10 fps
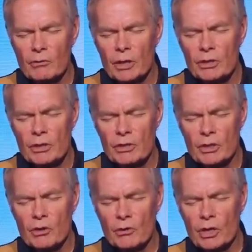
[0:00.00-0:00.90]
we just
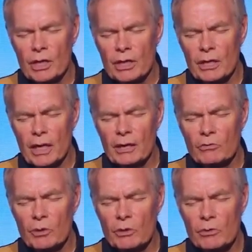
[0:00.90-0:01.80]
agree
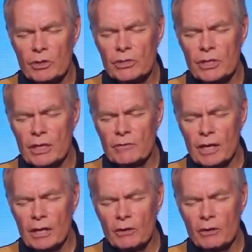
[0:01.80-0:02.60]
and we receive that,